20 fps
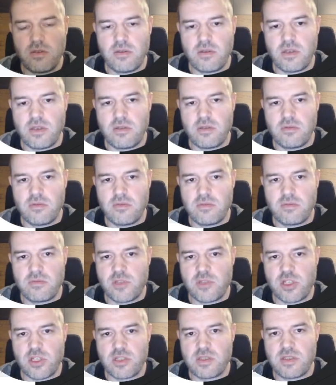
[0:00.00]
can
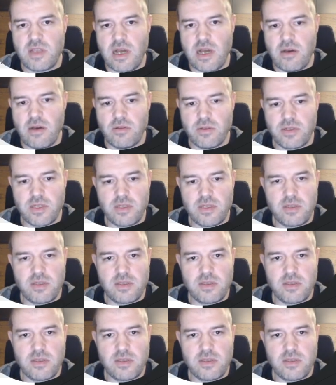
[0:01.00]
just download it.